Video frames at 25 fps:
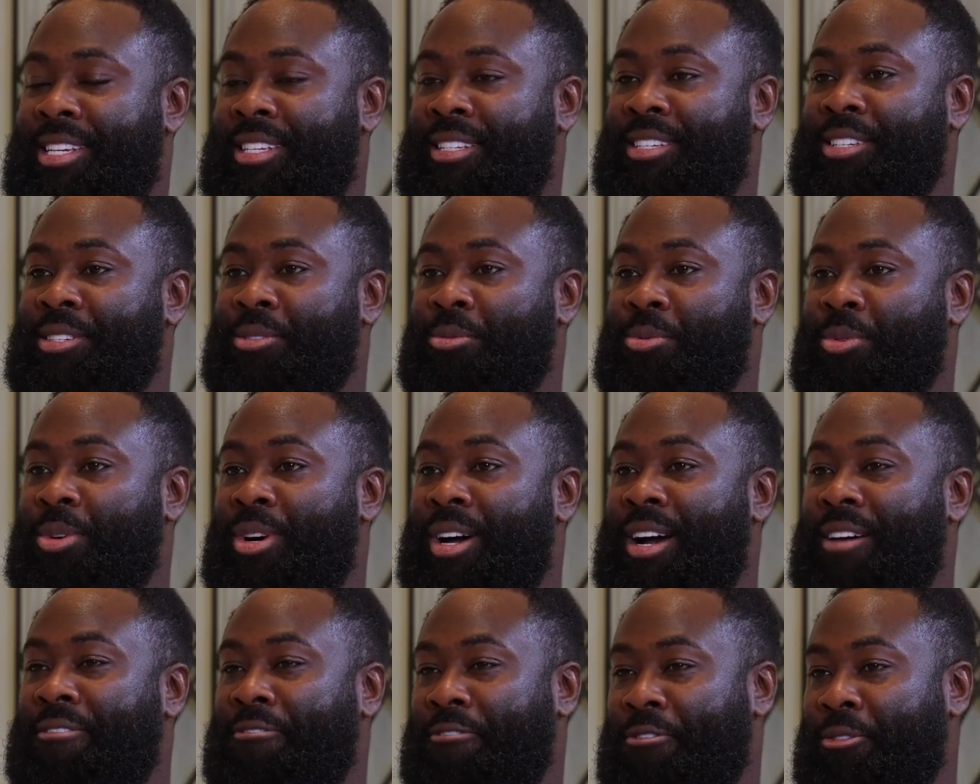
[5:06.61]
this is
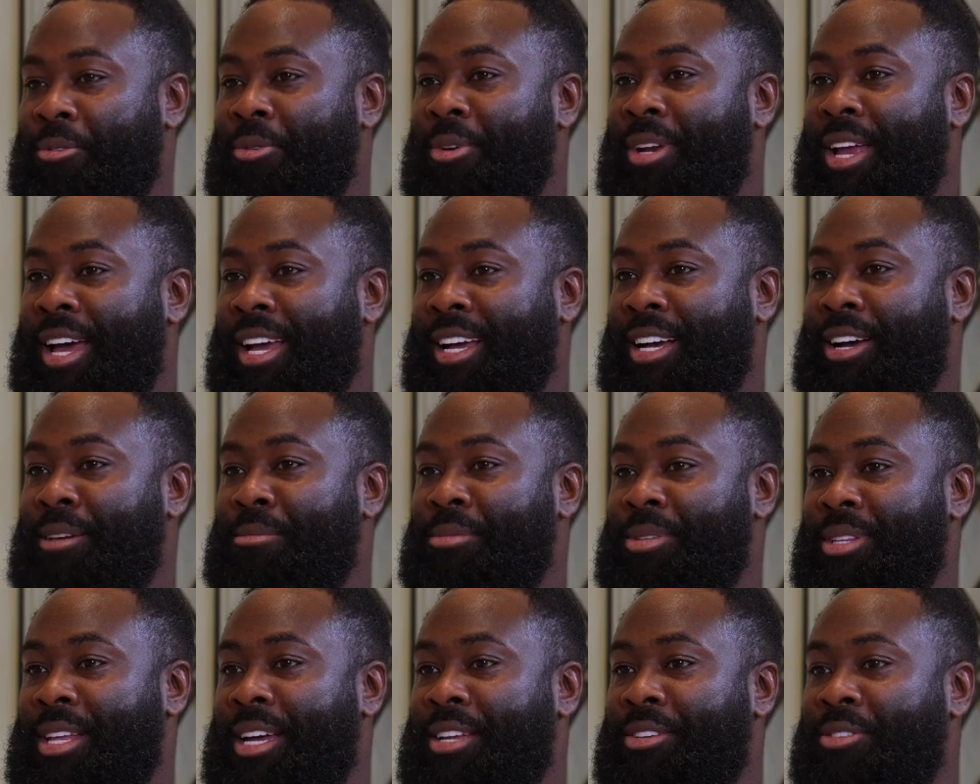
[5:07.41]
what I feel like
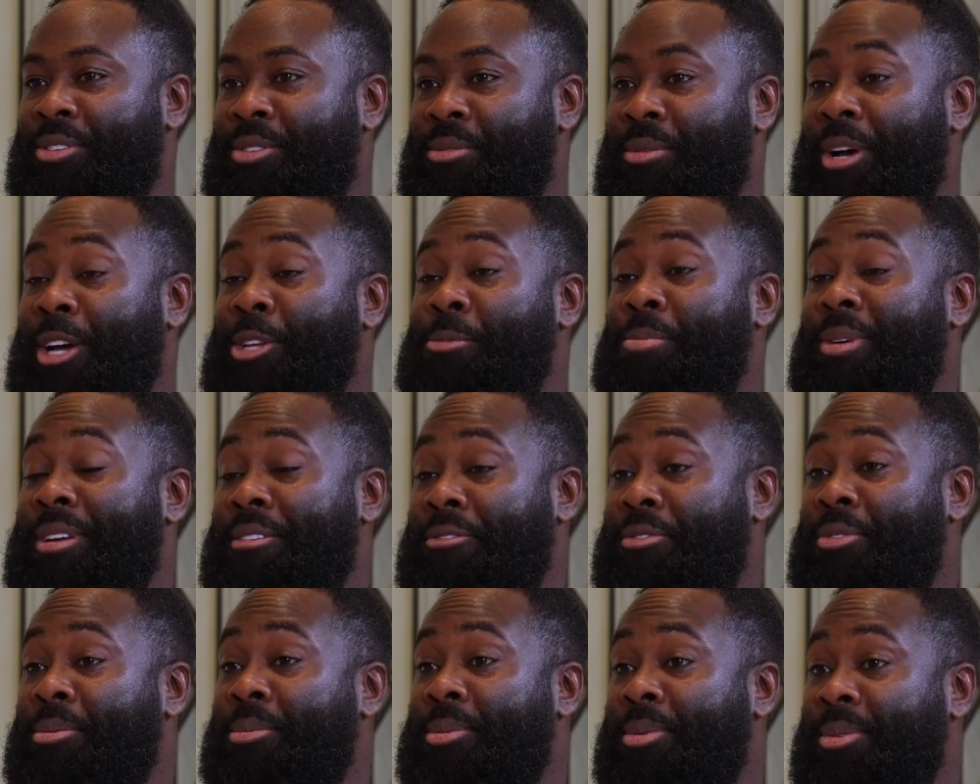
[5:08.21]
comes natural to me. I was
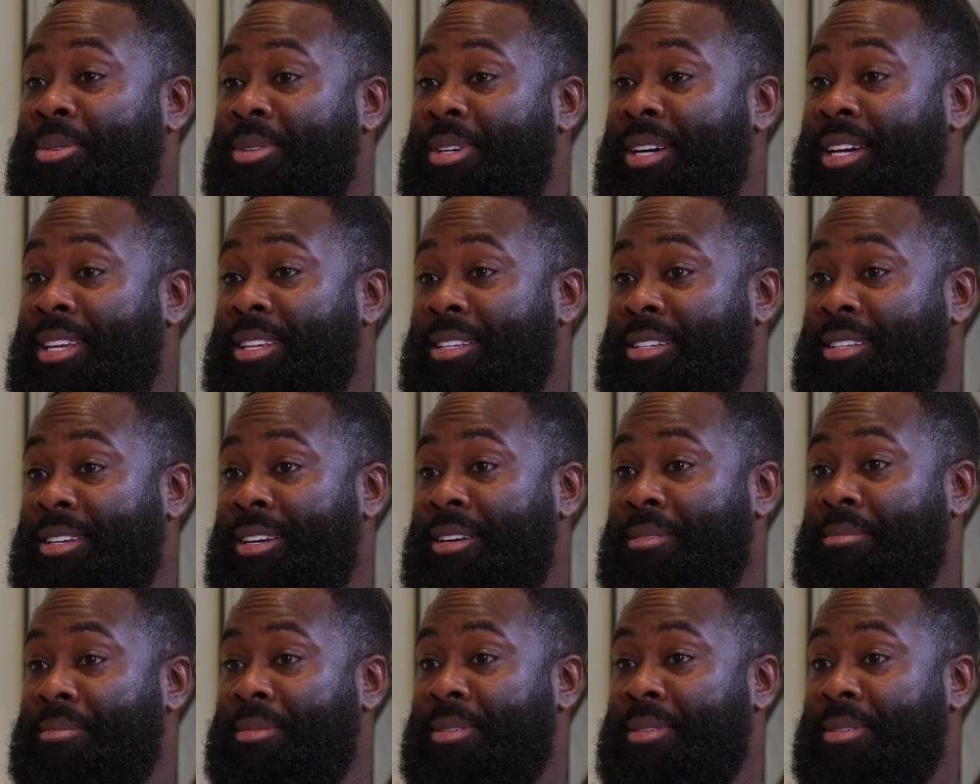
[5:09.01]
playing football at the time.